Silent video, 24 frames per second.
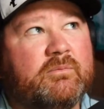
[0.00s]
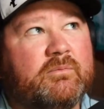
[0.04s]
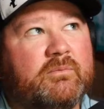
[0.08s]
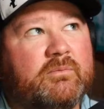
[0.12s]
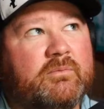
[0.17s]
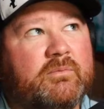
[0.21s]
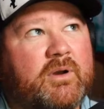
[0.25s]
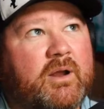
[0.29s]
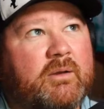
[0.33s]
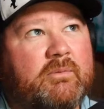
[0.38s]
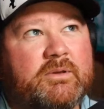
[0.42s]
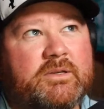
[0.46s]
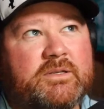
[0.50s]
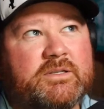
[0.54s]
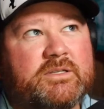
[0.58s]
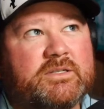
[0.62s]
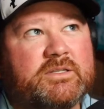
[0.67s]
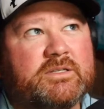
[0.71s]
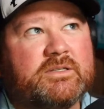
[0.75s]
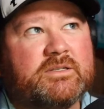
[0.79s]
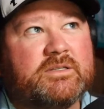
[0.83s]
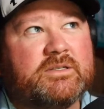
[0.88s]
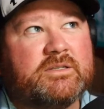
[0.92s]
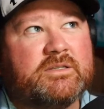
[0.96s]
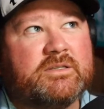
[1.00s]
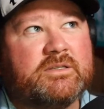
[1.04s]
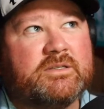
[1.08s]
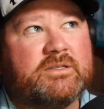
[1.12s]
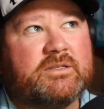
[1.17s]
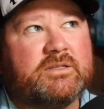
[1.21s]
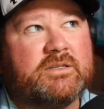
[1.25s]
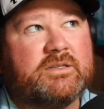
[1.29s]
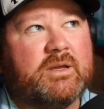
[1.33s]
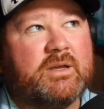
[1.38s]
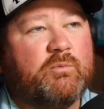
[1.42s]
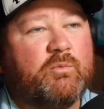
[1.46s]
Probably
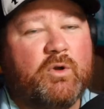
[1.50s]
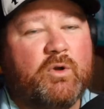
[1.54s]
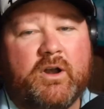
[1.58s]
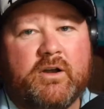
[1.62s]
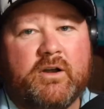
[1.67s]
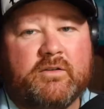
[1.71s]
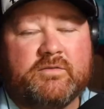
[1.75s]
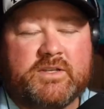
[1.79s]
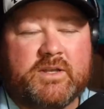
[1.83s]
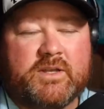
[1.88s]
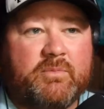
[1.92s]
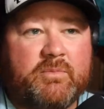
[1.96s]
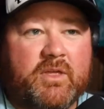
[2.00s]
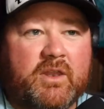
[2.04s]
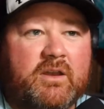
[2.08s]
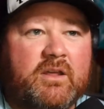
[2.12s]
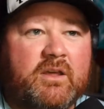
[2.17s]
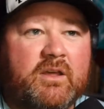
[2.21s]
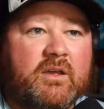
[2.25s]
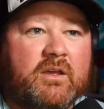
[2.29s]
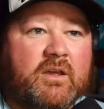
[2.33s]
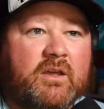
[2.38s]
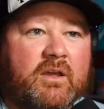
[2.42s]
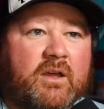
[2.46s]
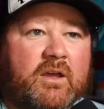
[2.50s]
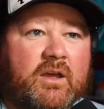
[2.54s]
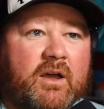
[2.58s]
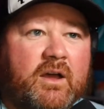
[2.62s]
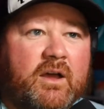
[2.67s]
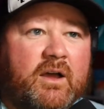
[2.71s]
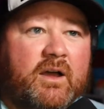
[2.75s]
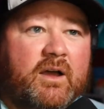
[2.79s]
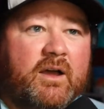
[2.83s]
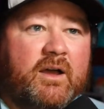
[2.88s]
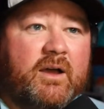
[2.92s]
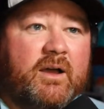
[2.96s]
some winner of something.
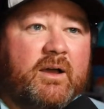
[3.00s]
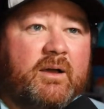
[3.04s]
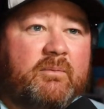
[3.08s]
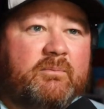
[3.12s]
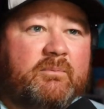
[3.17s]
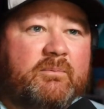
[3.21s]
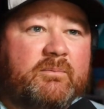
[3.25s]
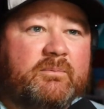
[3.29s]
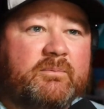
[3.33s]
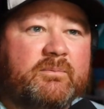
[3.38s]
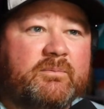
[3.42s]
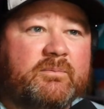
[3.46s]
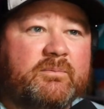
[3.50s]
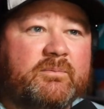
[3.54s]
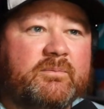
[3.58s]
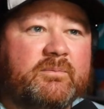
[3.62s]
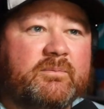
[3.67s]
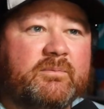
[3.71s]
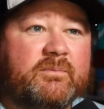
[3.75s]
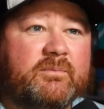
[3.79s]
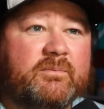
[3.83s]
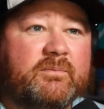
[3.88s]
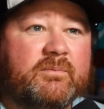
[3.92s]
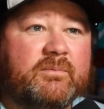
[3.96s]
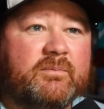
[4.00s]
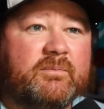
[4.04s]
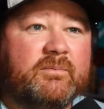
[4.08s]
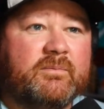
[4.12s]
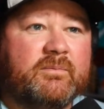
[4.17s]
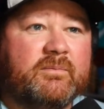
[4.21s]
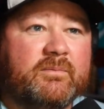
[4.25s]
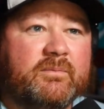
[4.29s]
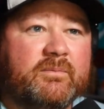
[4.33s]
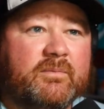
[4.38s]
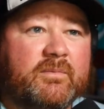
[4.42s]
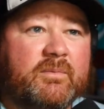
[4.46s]
I'm
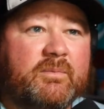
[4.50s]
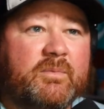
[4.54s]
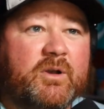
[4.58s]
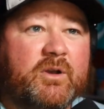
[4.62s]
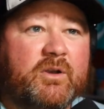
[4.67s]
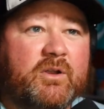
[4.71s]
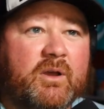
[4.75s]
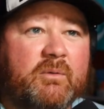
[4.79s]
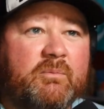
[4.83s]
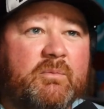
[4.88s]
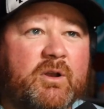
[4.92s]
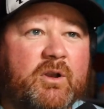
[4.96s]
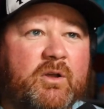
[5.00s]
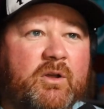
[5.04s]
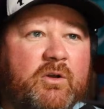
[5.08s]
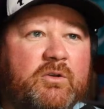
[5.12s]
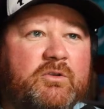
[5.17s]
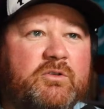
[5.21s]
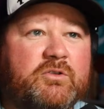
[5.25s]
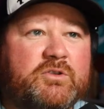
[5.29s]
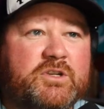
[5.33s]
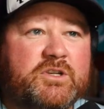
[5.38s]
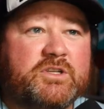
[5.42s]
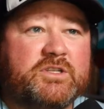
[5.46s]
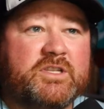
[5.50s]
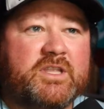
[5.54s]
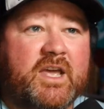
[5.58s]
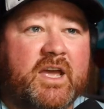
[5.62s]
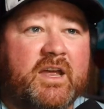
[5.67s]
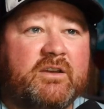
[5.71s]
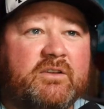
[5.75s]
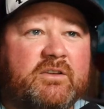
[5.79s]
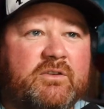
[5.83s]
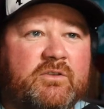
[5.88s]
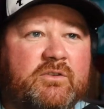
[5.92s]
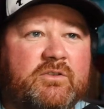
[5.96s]
gonna go do just
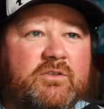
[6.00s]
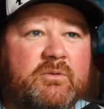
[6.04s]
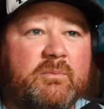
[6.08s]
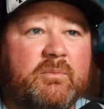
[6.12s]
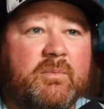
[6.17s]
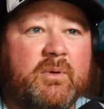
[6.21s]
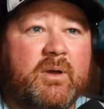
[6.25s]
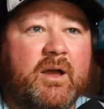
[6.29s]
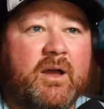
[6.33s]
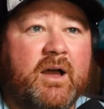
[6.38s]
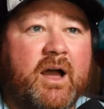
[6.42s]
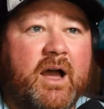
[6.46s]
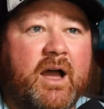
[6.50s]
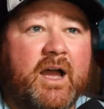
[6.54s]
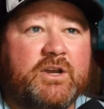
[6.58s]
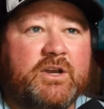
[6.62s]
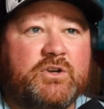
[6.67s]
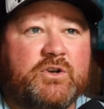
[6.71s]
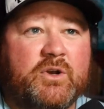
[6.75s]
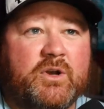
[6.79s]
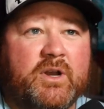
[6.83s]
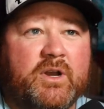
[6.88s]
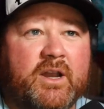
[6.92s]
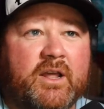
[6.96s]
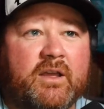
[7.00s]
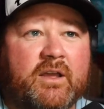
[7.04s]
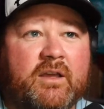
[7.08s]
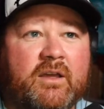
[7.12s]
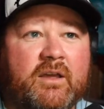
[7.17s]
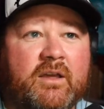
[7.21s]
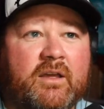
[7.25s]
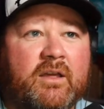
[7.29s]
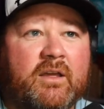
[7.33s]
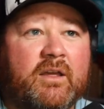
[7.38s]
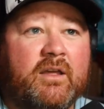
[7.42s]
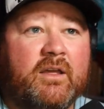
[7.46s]
that. Do some hydrating.
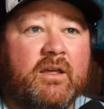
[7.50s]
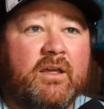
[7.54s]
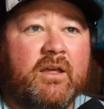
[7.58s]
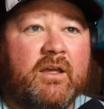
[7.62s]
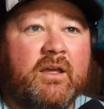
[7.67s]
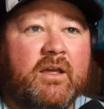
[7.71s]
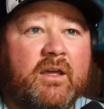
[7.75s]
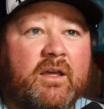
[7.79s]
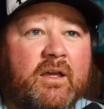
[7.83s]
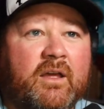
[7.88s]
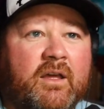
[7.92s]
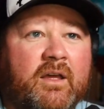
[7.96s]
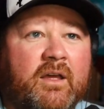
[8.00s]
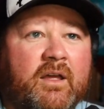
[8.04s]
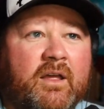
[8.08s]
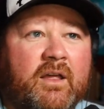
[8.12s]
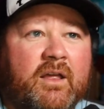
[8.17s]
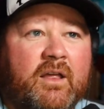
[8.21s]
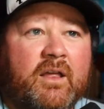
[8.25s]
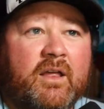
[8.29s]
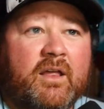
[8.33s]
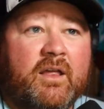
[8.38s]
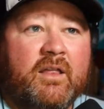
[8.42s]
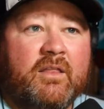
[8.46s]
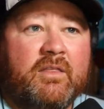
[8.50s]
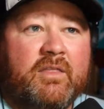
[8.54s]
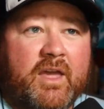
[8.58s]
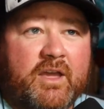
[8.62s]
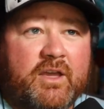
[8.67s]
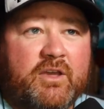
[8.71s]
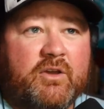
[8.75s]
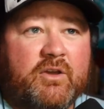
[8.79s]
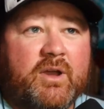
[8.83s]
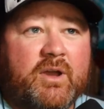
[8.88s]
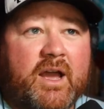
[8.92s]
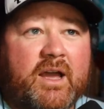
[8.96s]

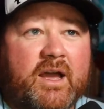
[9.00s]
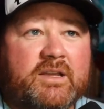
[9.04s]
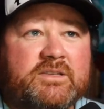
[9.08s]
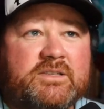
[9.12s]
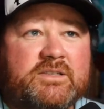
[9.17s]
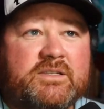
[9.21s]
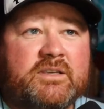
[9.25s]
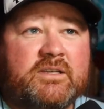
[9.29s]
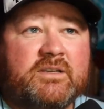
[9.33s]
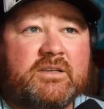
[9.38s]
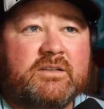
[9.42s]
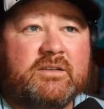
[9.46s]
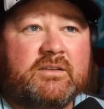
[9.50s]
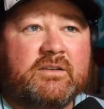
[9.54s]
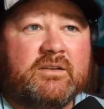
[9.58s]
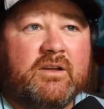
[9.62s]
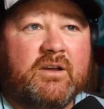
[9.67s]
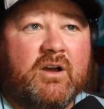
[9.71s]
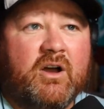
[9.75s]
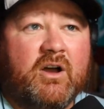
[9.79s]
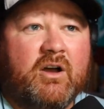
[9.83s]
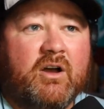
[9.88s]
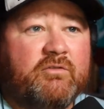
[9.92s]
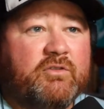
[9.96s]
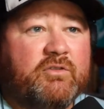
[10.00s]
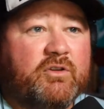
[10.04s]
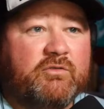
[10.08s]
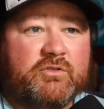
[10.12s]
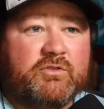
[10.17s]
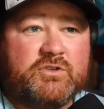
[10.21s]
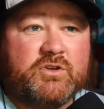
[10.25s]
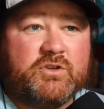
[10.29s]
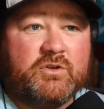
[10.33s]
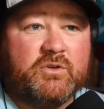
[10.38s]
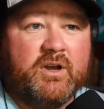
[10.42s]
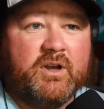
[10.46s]
Thank you guys, all of you, for
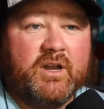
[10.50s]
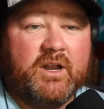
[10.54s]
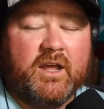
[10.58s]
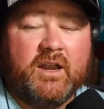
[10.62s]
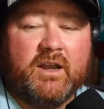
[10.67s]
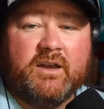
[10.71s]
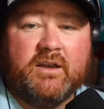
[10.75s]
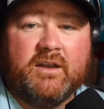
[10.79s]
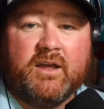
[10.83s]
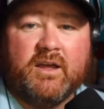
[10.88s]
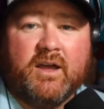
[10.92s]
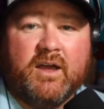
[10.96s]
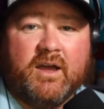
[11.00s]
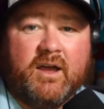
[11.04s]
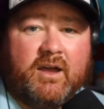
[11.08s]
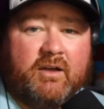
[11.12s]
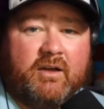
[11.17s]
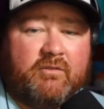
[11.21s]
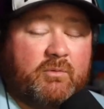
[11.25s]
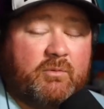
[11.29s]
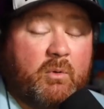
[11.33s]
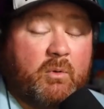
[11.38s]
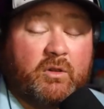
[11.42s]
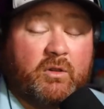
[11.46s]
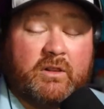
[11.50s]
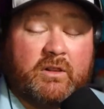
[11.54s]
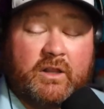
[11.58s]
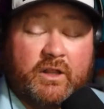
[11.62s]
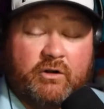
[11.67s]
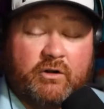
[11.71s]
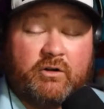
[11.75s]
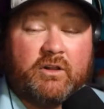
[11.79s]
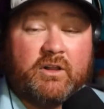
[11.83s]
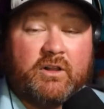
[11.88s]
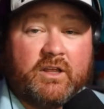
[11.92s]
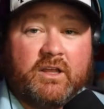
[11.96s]
tuning in from
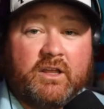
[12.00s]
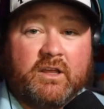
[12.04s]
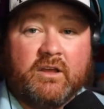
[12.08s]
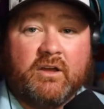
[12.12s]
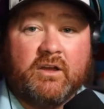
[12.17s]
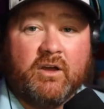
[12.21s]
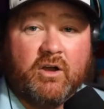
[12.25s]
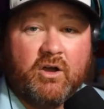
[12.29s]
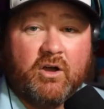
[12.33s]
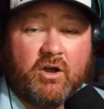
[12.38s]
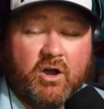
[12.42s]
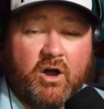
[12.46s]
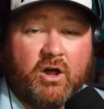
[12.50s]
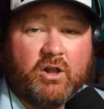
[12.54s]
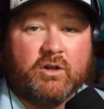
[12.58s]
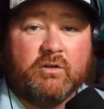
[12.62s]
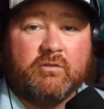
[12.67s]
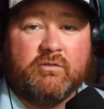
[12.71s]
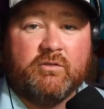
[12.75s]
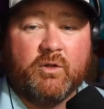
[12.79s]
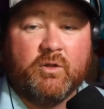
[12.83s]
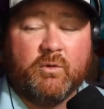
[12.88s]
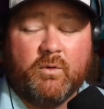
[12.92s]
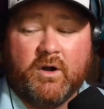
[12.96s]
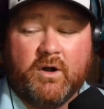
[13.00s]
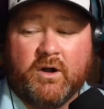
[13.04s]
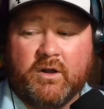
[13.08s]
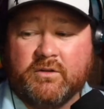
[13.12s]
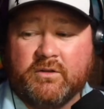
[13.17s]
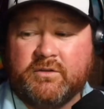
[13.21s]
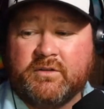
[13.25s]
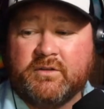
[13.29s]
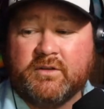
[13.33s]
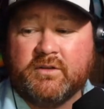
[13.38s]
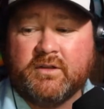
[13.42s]
literally all over the world.